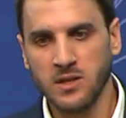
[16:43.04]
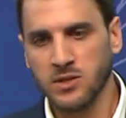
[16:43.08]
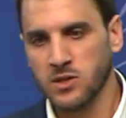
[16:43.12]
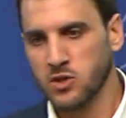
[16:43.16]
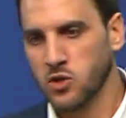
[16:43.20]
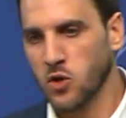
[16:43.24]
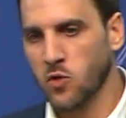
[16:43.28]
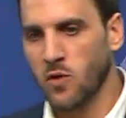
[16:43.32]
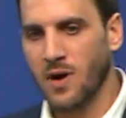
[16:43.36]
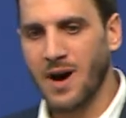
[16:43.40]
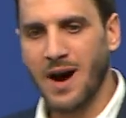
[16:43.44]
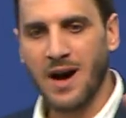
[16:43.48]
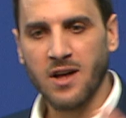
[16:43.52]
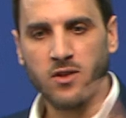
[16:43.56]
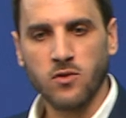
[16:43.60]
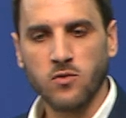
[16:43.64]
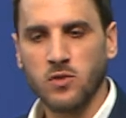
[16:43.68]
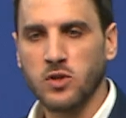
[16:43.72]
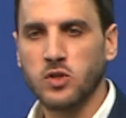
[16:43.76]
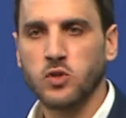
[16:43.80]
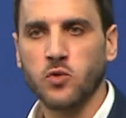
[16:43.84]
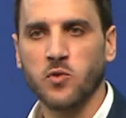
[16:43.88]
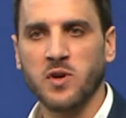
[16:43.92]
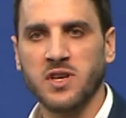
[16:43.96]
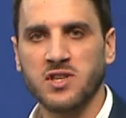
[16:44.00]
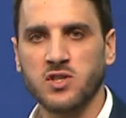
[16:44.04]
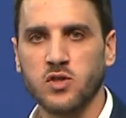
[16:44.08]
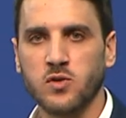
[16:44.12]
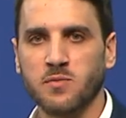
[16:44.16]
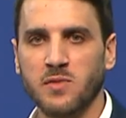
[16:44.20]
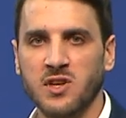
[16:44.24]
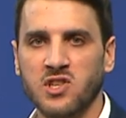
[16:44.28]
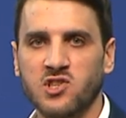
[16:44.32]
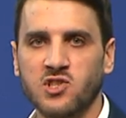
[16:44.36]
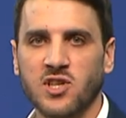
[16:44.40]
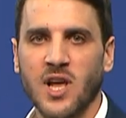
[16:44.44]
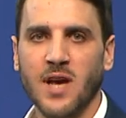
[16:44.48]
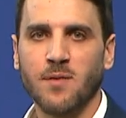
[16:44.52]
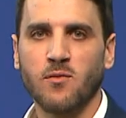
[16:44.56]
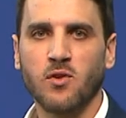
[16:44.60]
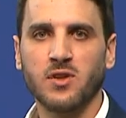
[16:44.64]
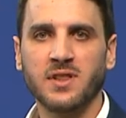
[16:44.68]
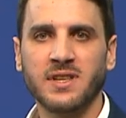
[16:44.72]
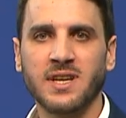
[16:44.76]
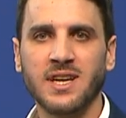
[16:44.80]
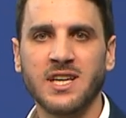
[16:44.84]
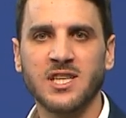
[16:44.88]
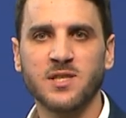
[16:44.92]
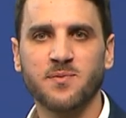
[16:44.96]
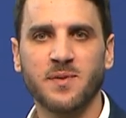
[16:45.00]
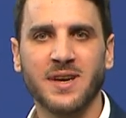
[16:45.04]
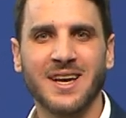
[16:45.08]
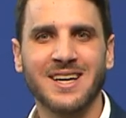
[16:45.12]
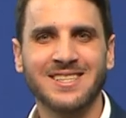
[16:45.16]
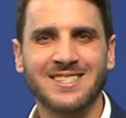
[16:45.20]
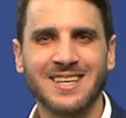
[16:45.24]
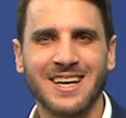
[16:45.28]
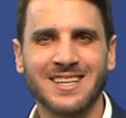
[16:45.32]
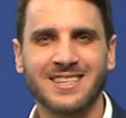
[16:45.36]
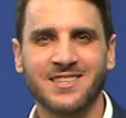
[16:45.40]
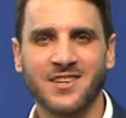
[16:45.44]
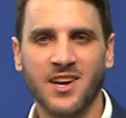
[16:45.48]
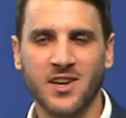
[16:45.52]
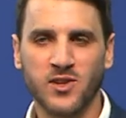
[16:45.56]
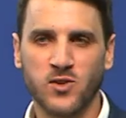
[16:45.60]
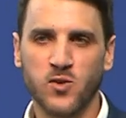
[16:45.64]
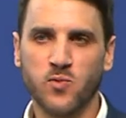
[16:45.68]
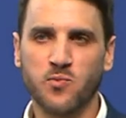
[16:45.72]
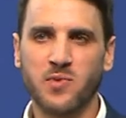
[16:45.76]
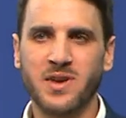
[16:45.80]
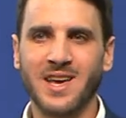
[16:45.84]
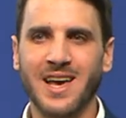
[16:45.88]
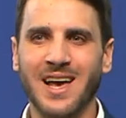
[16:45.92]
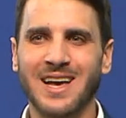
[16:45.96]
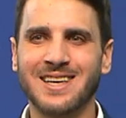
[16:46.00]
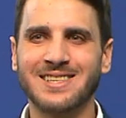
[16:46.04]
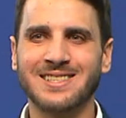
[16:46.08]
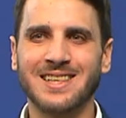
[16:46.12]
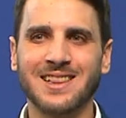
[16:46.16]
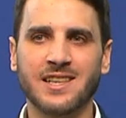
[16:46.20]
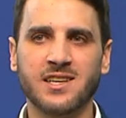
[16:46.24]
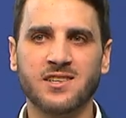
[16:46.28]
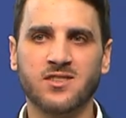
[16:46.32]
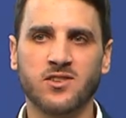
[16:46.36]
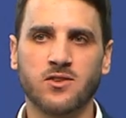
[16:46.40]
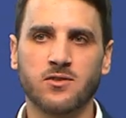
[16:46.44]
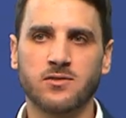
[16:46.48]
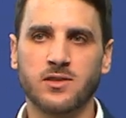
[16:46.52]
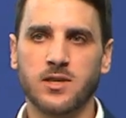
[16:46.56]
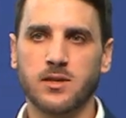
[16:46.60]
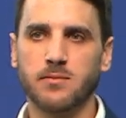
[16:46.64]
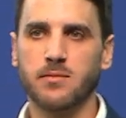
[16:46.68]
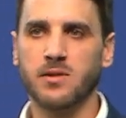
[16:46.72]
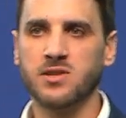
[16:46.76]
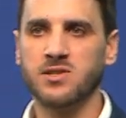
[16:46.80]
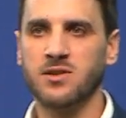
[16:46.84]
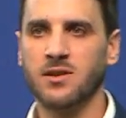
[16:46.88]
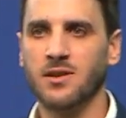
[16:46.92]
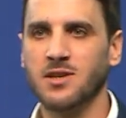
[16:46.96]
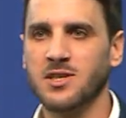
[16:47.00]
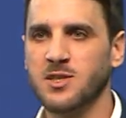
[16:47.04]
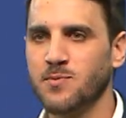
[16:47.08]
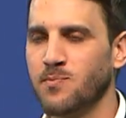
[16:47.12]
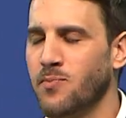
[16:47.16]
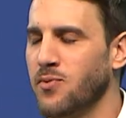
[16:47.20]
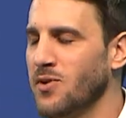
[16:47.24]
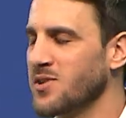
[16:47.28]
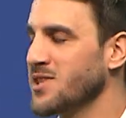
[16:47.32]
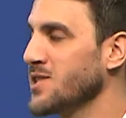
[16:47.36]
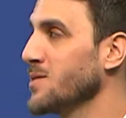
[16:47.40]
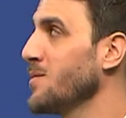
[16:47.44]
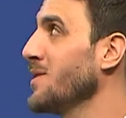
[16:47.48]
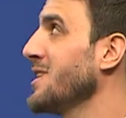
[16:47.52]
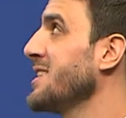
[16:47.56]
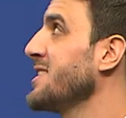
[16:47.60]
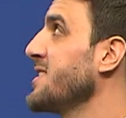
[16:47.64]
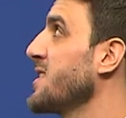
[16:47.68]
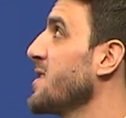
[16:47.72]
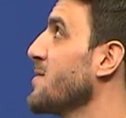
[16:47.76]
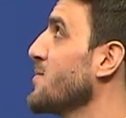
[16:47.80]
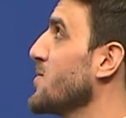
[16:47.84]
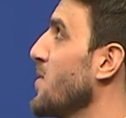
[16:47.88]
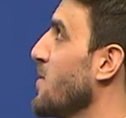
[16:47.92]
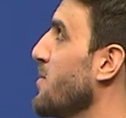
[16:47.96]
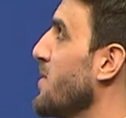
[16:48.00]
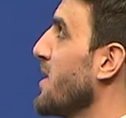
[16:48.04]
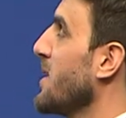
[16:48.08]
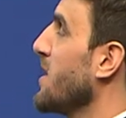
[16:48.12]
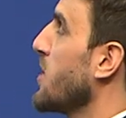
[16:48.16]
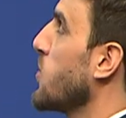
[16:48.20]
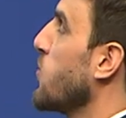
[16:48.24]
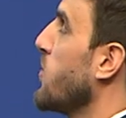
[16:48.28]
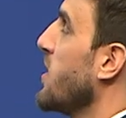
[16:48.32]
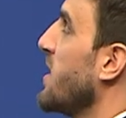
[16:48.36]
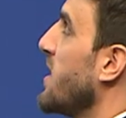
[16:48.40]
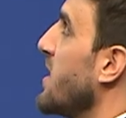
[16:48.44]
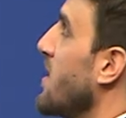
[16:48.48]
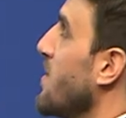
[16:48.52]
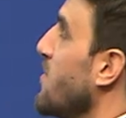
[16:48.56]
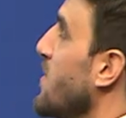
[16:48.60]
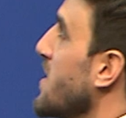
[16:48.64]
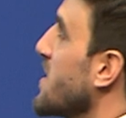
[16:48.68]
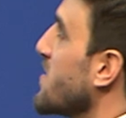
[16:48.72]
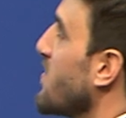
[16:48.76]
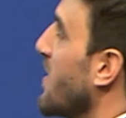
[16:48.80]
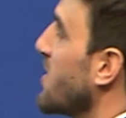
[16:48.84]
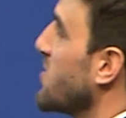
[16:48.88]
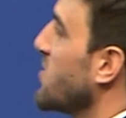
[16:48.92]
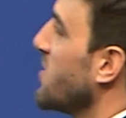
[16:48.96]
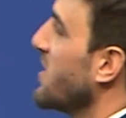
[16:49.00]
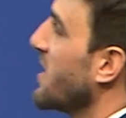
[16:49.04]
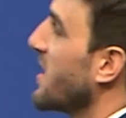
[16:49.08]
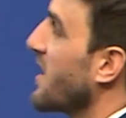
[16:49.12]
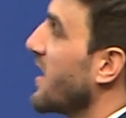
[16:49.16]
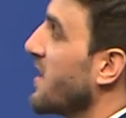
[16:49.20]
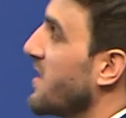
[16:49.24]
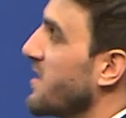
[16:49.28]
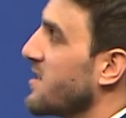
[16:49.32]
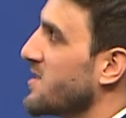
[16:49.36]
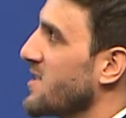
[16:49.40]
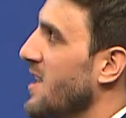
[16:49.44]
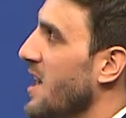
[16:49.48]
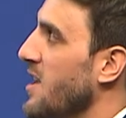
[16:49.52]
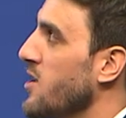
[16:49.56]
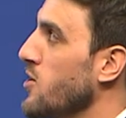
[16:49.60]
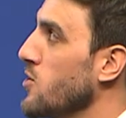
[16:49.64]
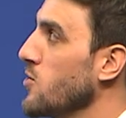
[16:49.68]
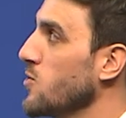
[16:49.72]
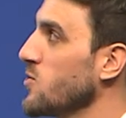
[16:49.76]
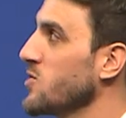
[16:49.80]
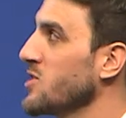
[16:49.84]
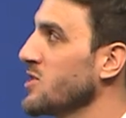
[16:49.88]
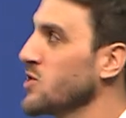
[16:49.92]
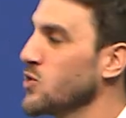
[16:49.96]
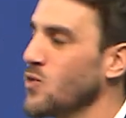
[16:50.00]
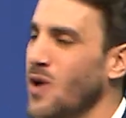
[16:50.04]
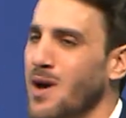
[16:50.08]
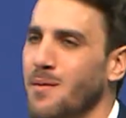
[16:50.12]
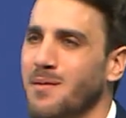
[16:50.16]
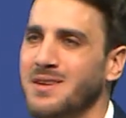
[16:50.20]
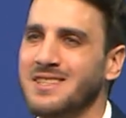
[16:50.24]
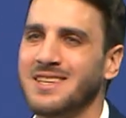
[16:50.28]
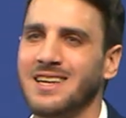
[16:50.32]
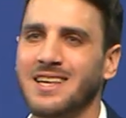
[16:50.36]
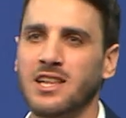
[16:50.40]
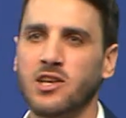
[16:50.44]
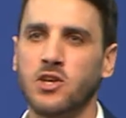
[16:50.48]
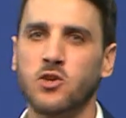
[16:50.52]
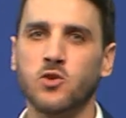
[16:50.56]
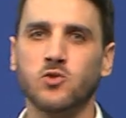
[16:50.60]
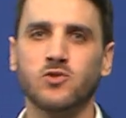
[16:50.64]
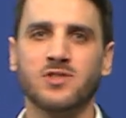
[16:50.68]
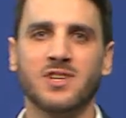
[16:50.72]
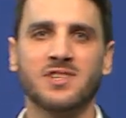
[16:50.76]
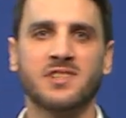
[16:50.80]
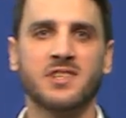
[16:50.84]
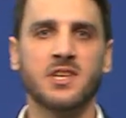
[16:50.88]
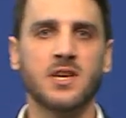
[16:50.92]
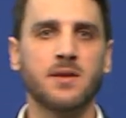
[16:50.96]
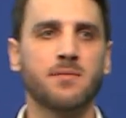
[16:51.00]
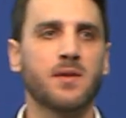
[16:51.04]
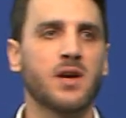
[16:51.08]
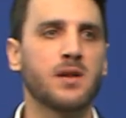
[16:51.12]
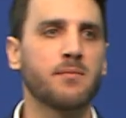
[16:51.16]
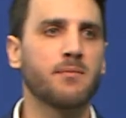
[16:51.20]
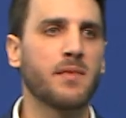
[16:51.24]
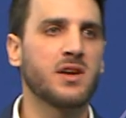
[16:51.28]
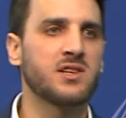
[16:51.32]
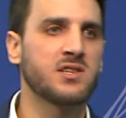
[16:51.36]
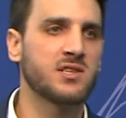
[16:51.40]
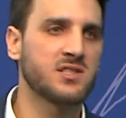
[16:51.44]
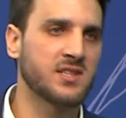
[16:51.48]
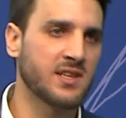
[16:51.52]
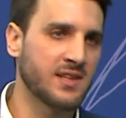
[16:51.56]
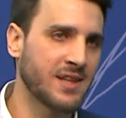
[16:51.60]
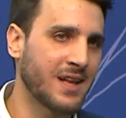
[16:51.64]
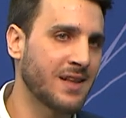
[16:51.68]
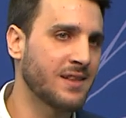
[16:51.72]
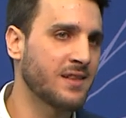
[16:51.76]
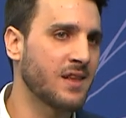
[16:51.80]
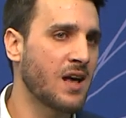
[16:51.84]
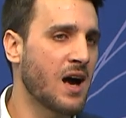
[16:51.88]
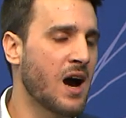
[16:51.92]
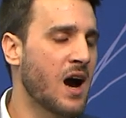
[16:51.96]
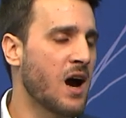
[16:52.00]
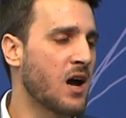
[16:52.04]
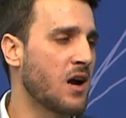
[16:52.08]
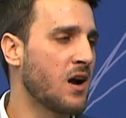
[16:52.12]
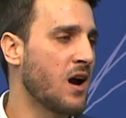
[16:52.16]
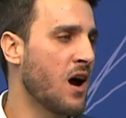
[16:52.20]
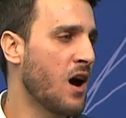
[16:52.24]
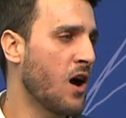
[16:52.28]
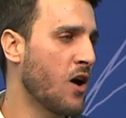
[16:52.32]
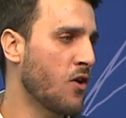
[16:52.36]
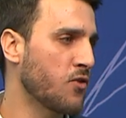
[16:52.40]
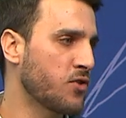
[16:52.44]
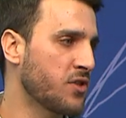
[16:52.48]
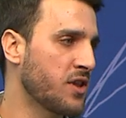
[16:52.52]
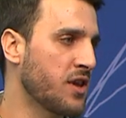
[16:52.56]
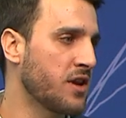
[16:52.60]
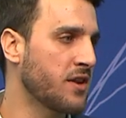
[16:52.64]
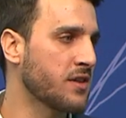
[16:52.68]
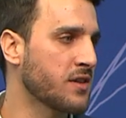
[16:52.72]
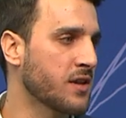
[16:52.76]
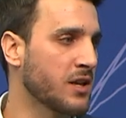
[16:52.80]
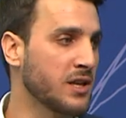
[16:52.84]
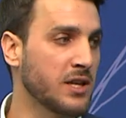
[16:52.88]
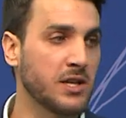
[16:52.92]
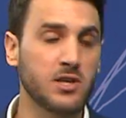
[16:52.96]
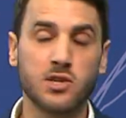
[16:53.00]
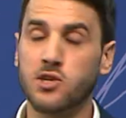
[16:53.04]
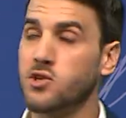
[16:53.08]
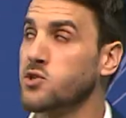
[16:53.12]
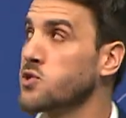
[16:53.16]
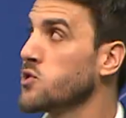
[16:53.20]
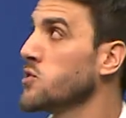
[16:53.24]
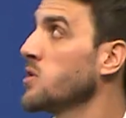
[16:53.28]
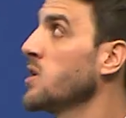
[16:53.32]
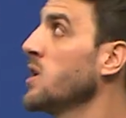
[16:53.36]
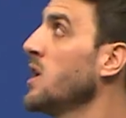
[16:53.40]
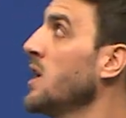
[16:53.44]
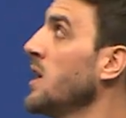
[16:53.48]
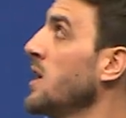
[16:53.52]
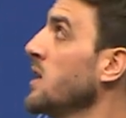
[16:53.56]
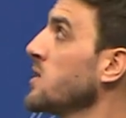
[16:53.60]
So I don't want to waste too much time on this because I try to be as least controversial as possible in terms of the liquidity mismatch indicators I use. So I basically use the three main measures that are out there in the literature.